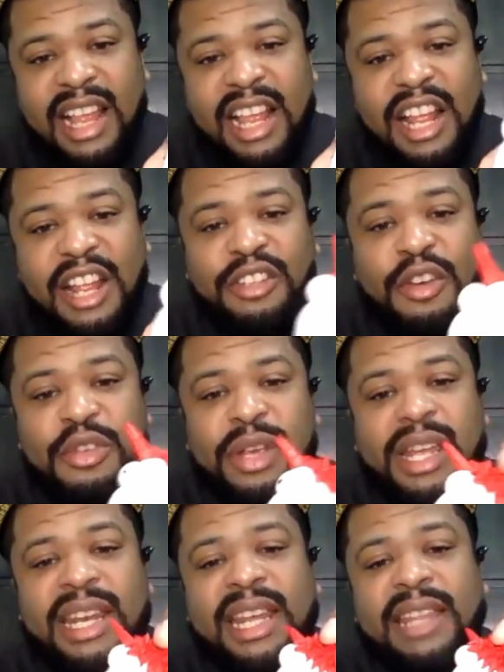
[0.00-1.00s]
So you
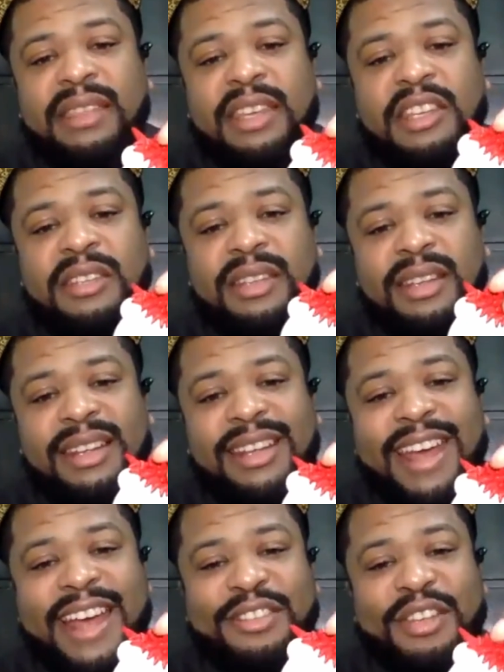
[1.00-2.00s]
can get these,
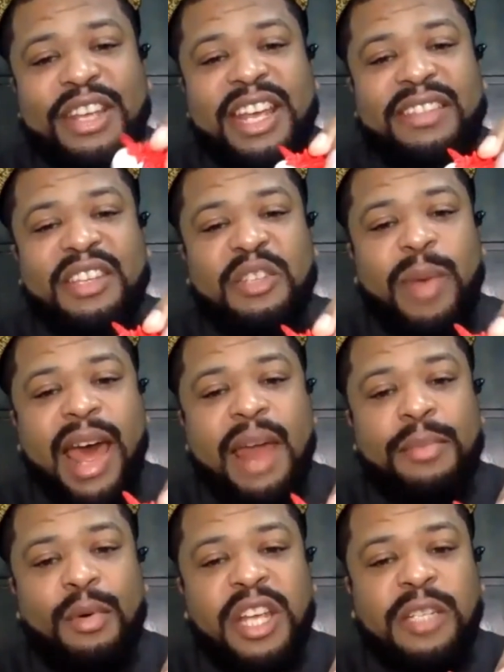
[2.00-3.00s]
you can get these bad
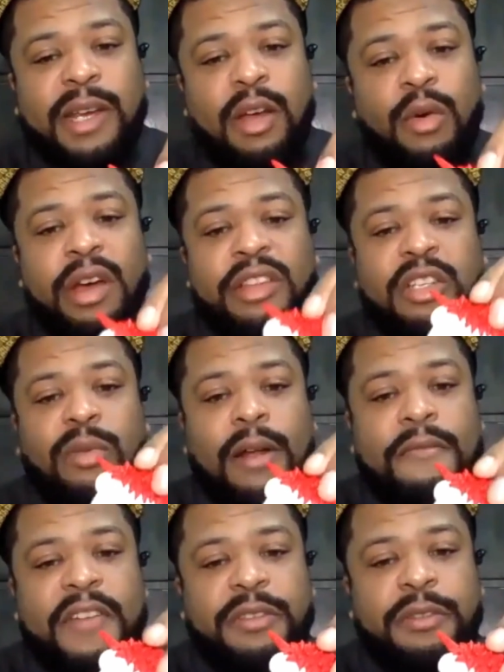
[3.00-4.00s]
boys by going onto our
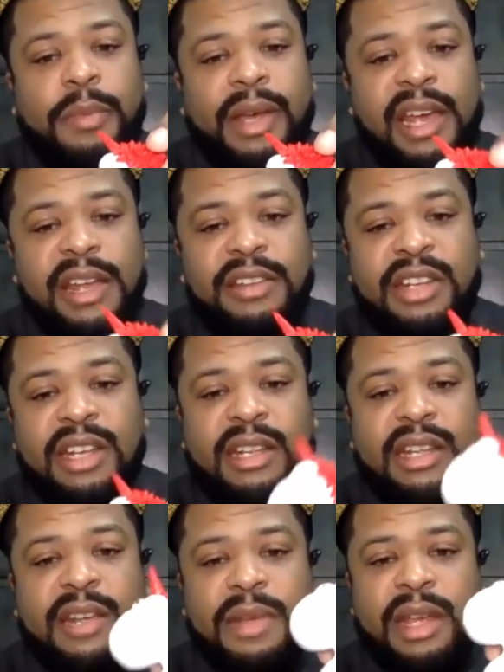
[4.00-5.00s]
Facebook page and
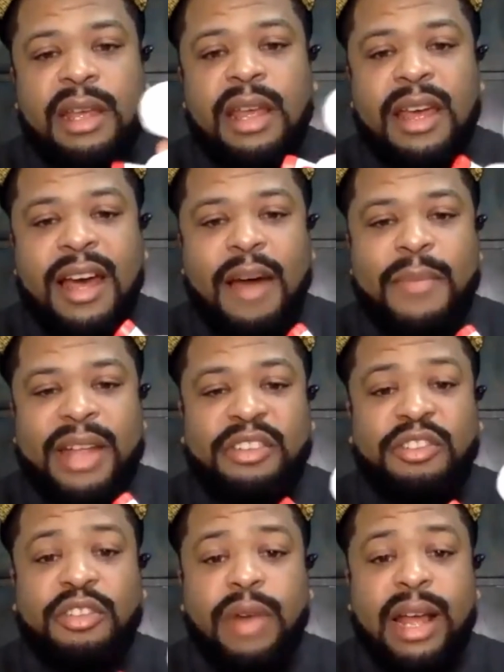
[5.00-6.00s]
give me a
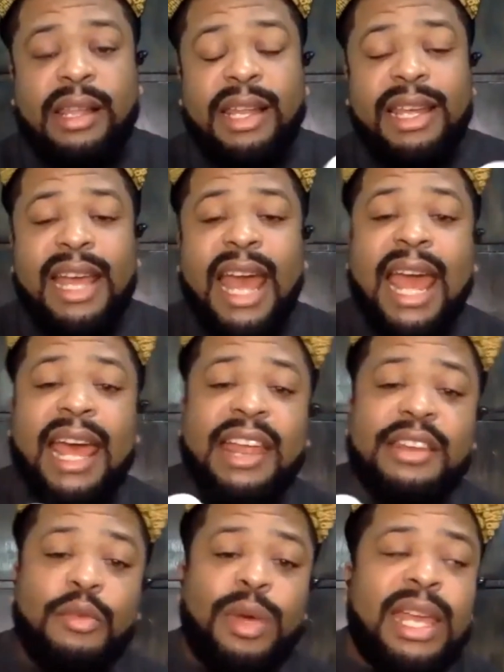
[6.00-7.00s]
message directly.
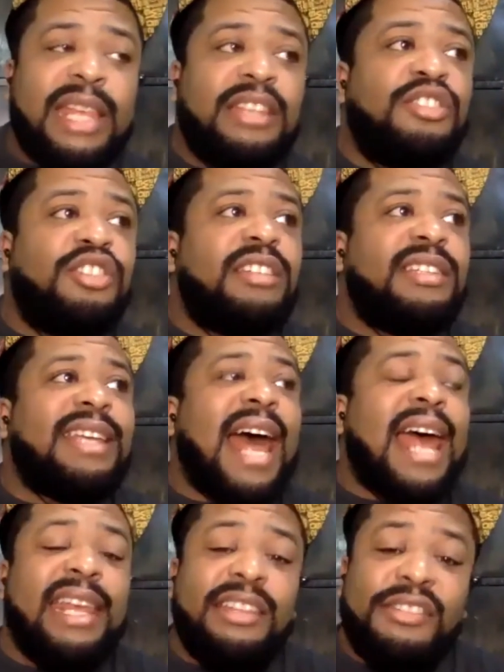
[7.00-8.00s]
And we just
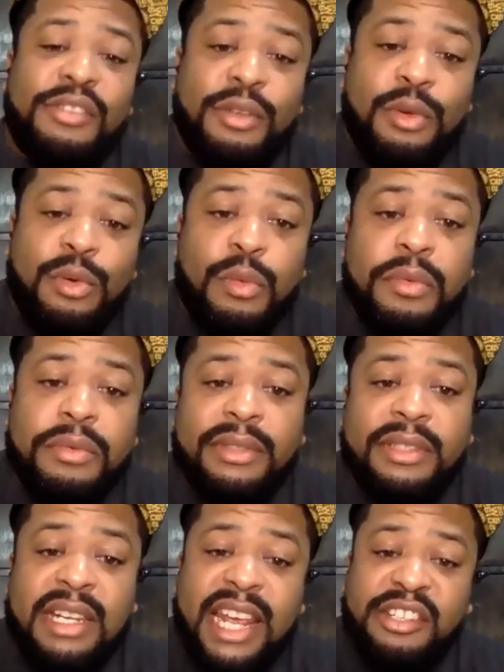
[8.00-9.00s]
got into
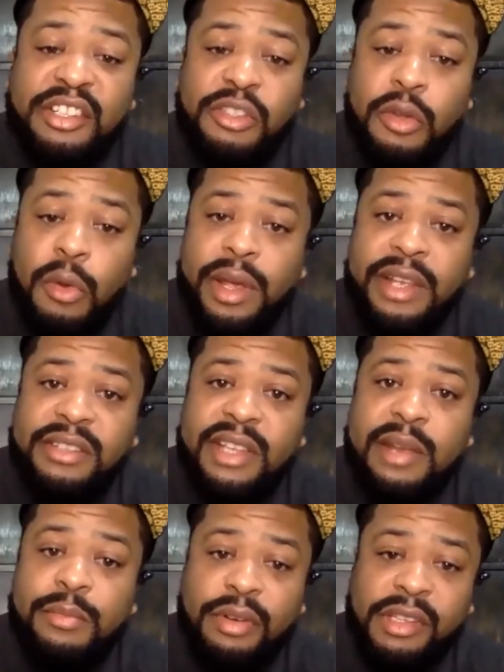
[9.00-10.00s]
Tenacious Toys
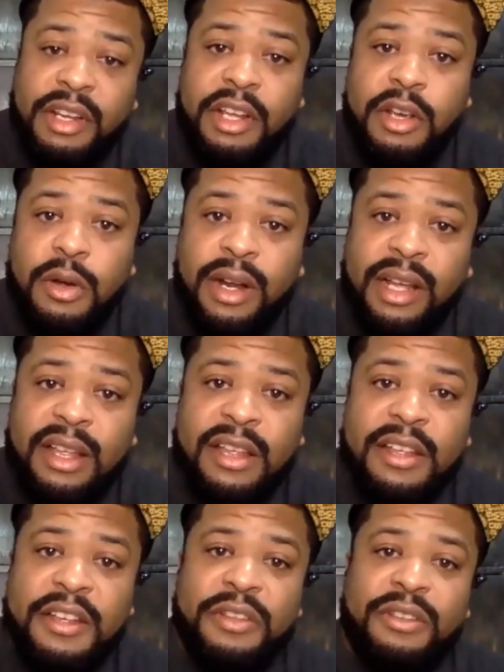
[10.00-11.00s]
in Brooklyn, New York. Wow.
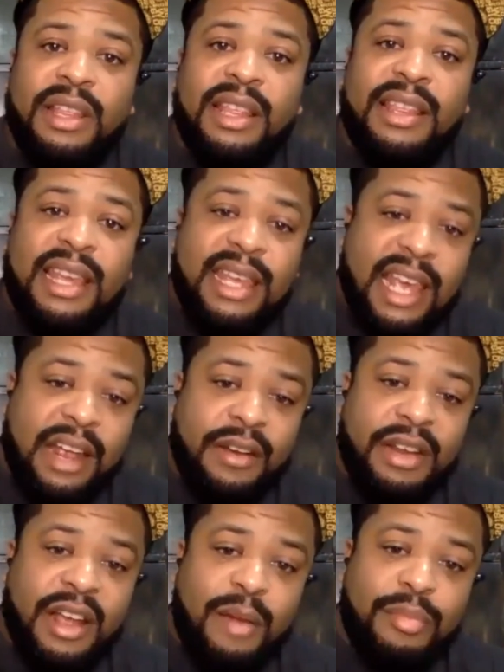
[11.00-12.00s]
So they
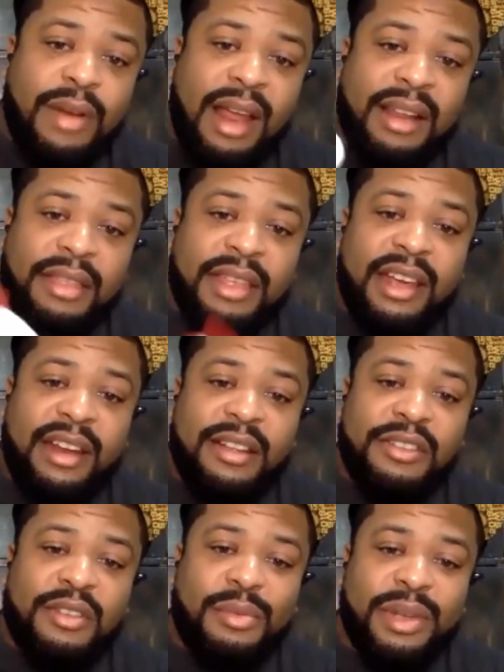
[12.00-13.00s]
carry our product there.
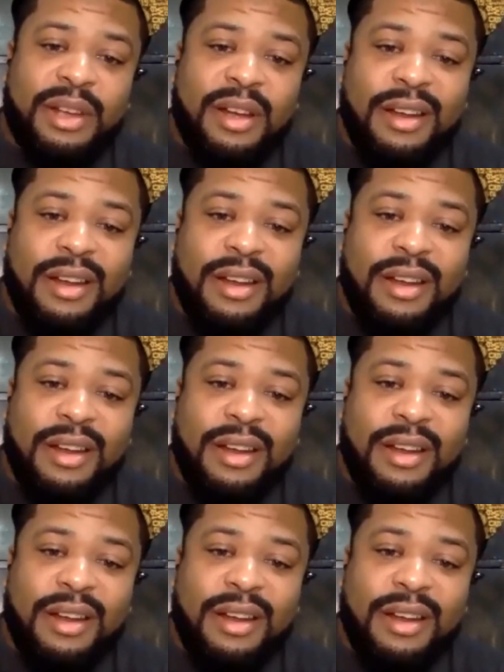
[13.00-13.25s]
So we are.